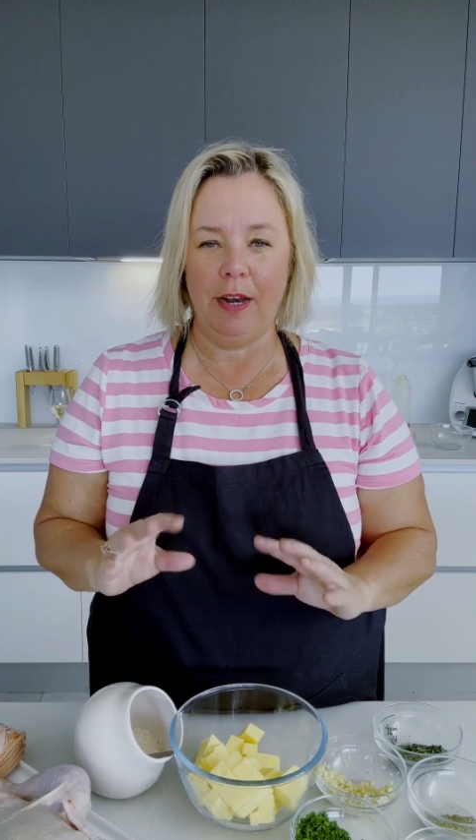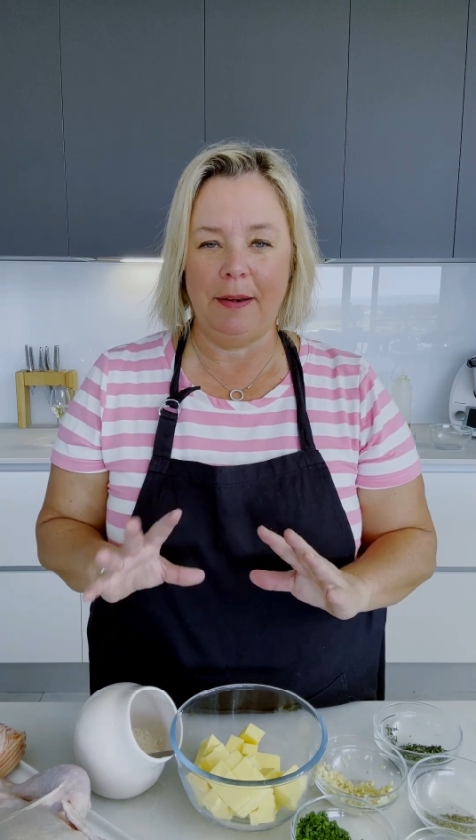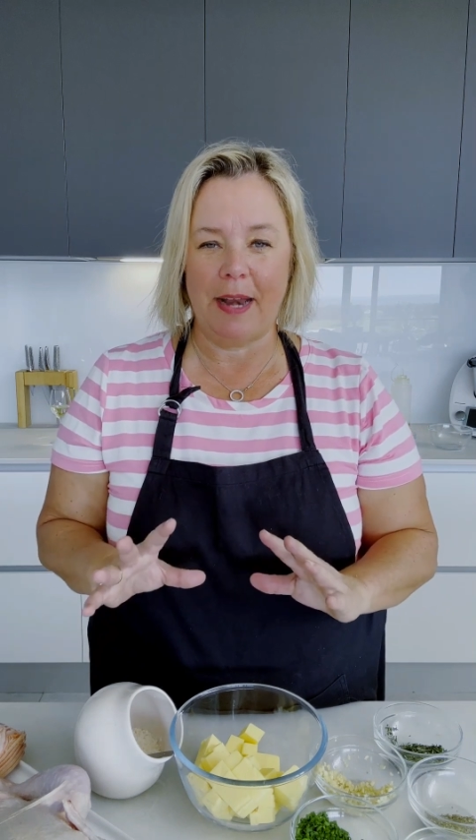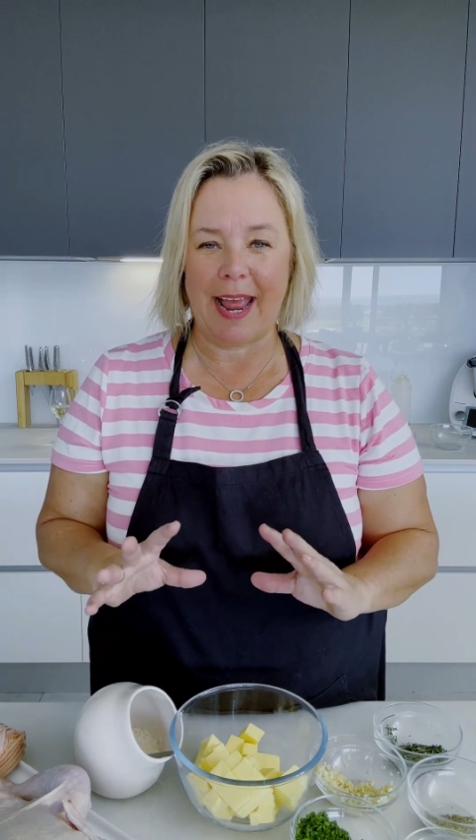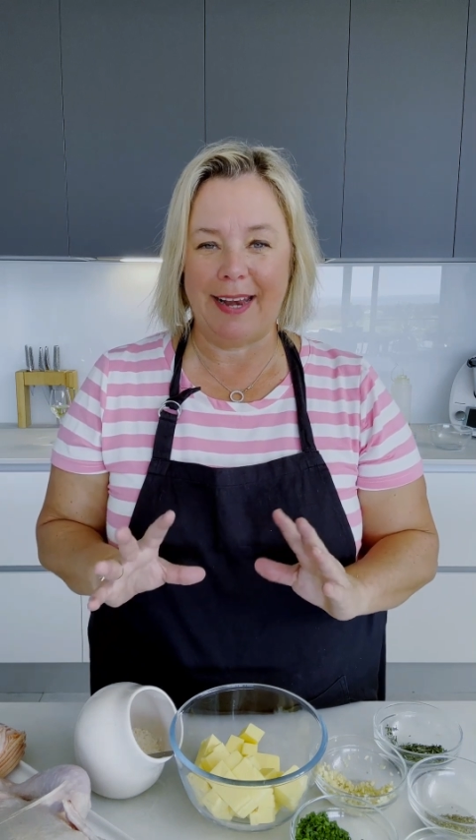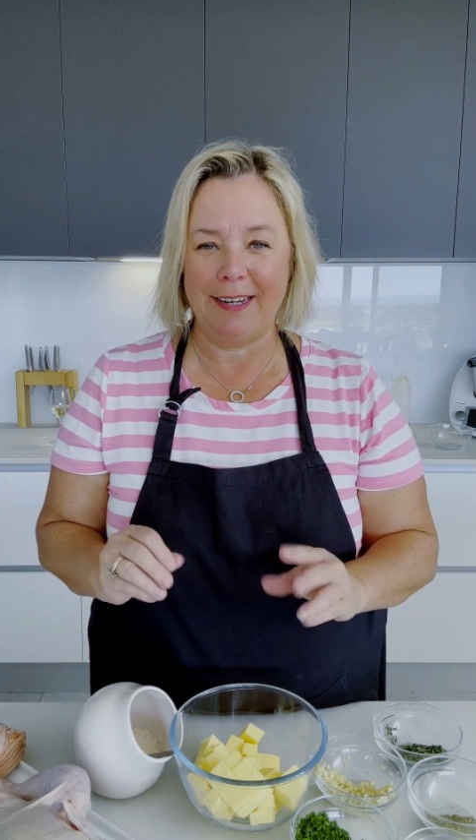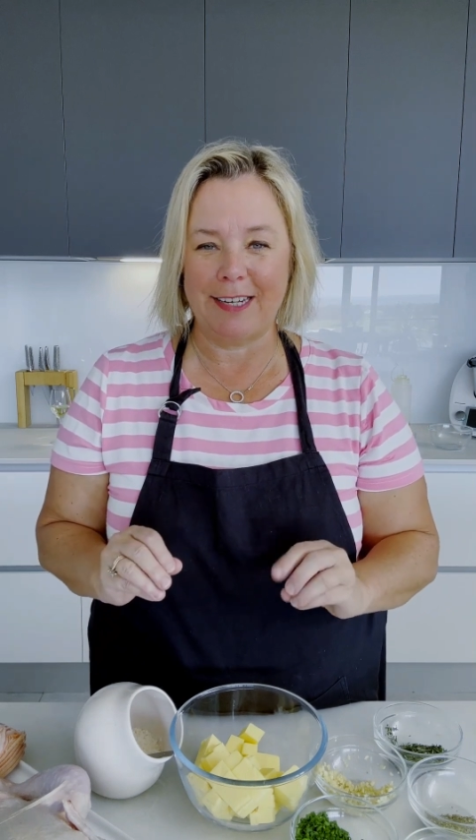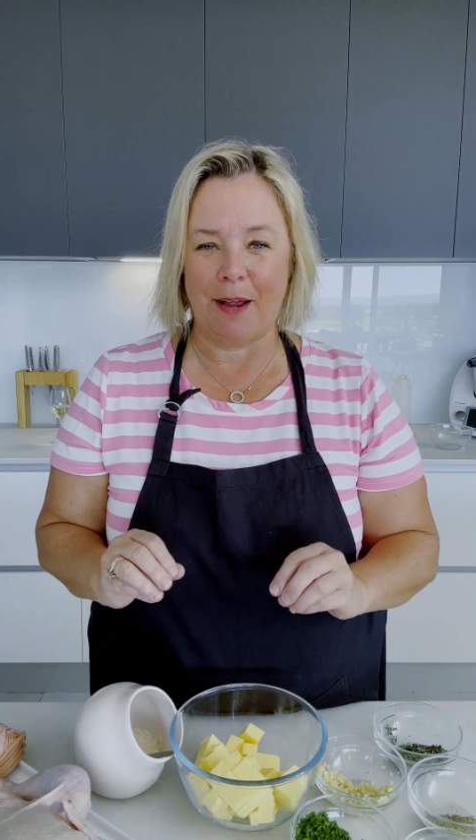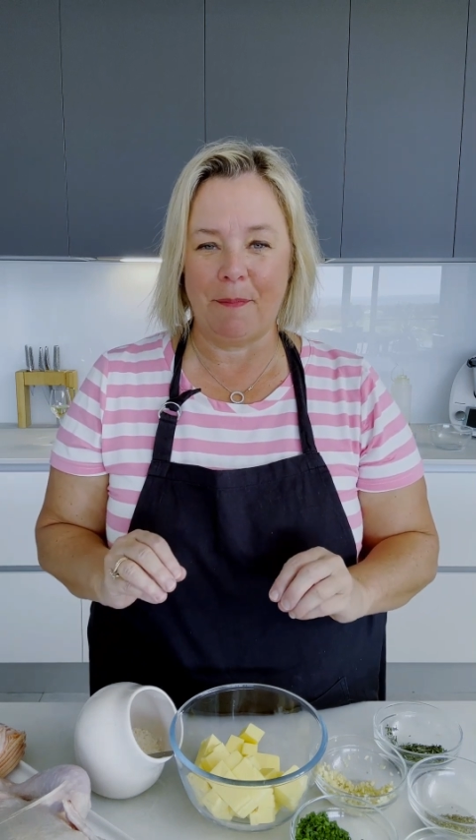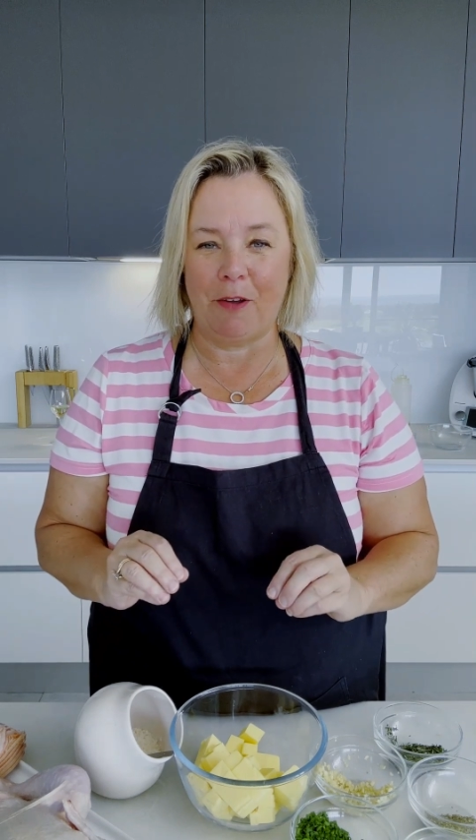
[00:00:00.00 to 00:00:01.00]
and
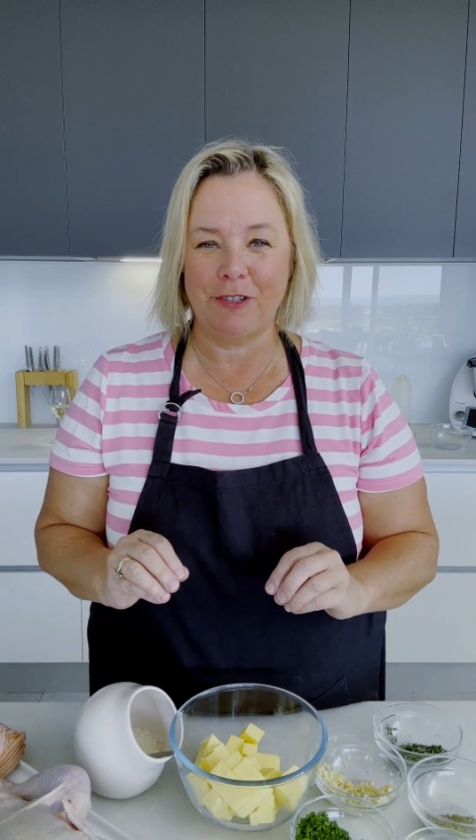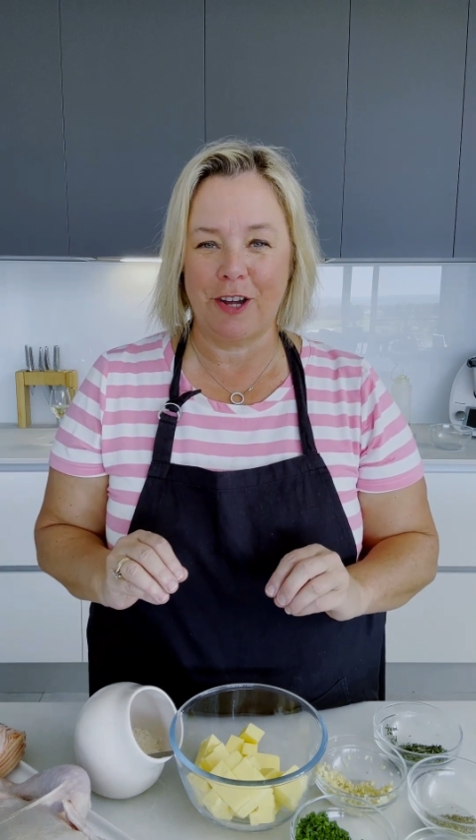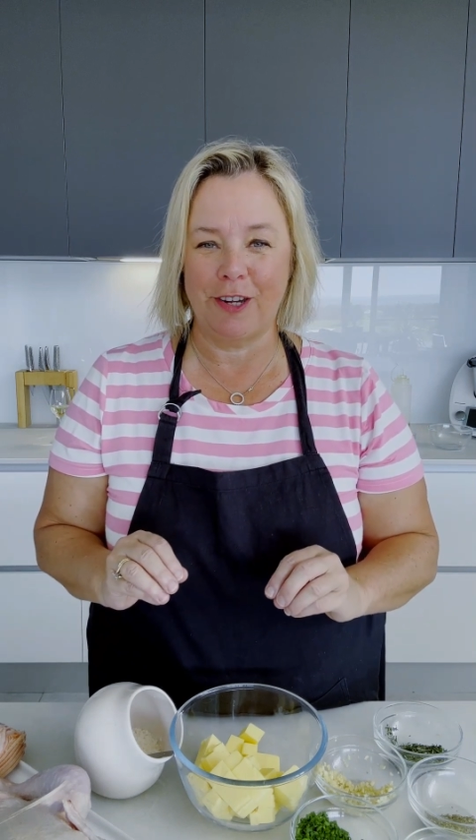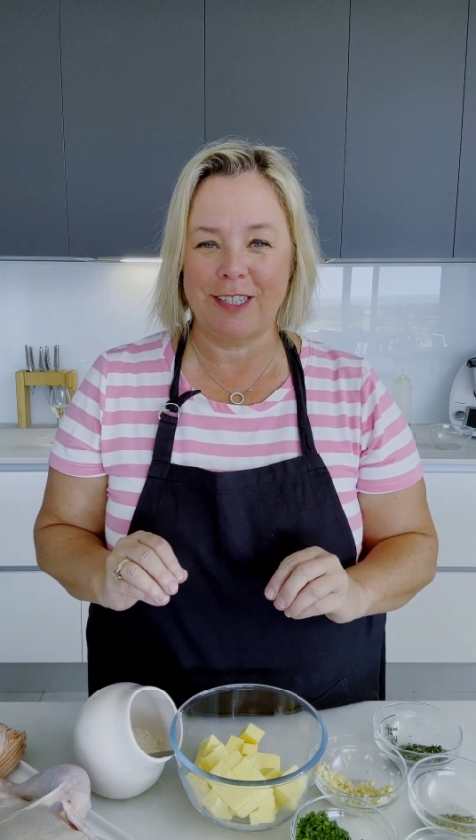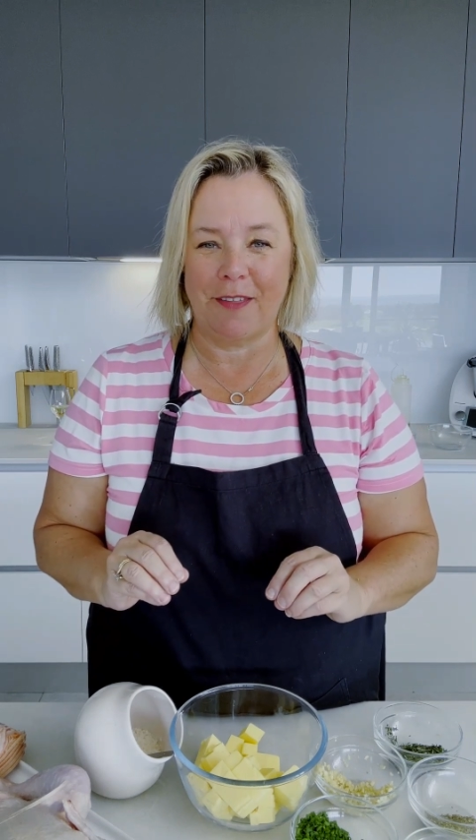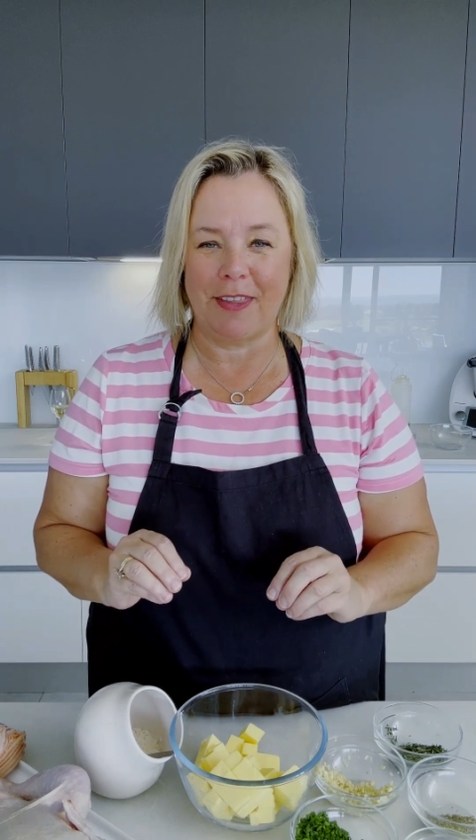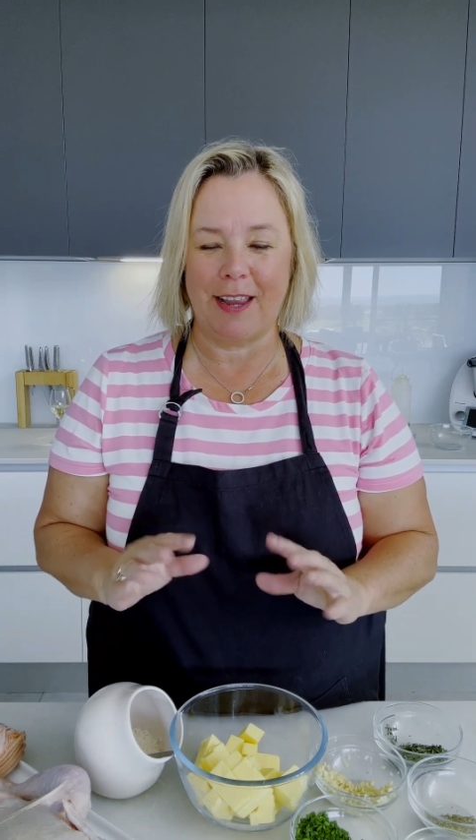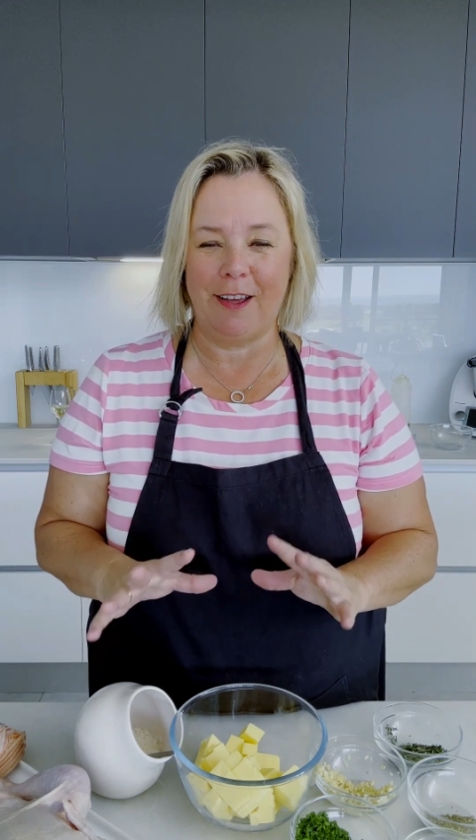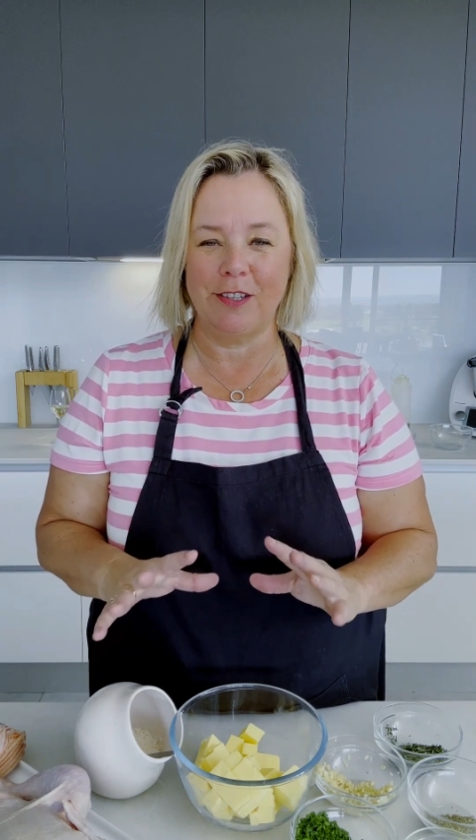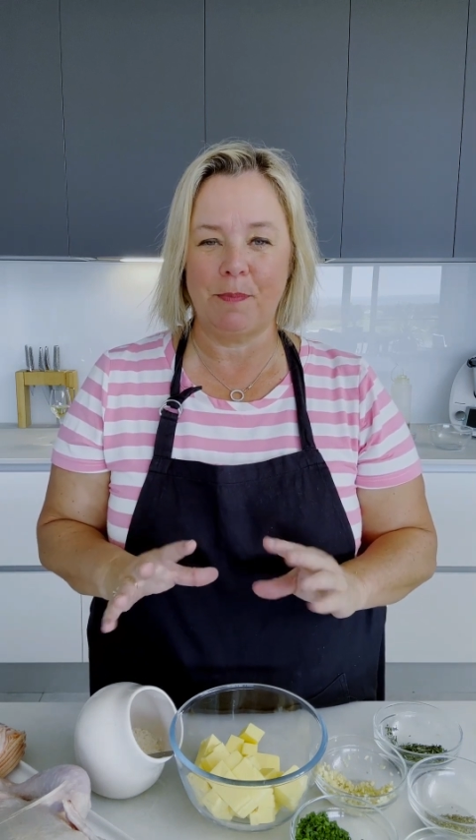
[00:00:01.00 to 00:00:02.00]
I'll show you something
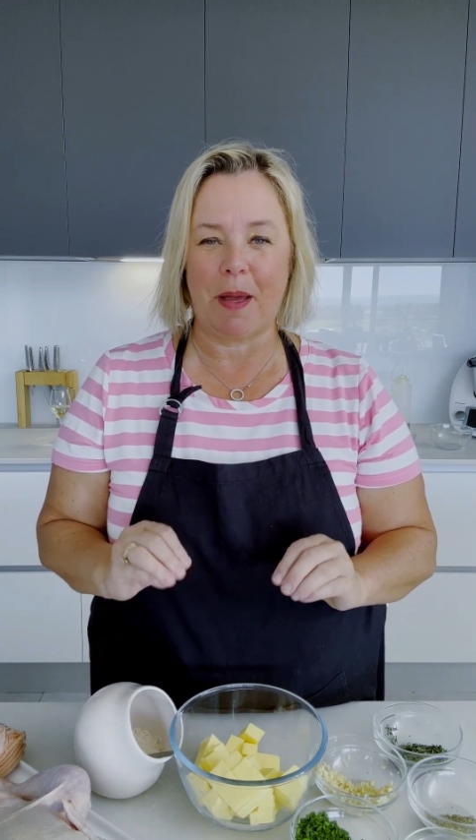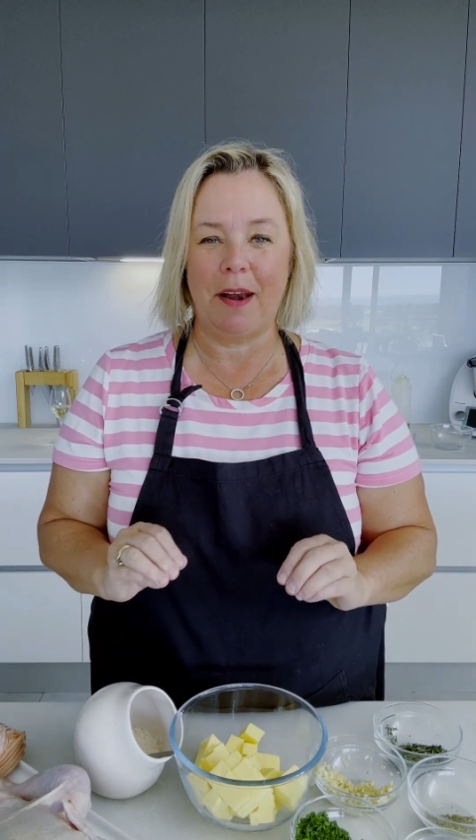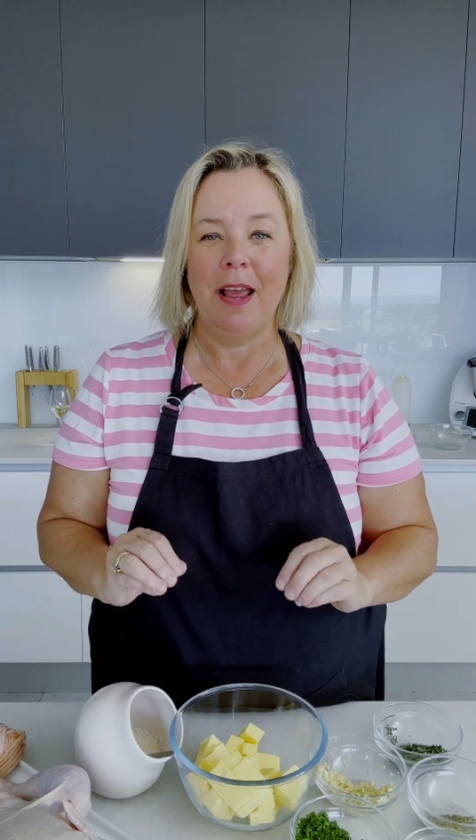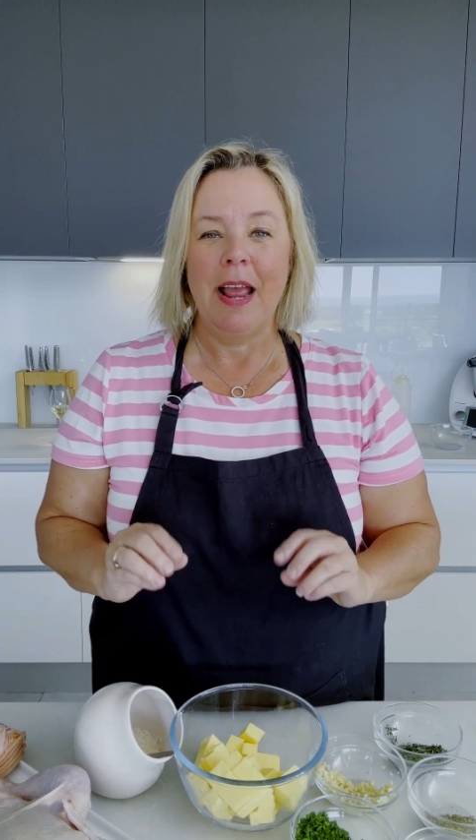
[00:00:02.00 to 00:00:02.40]
else. But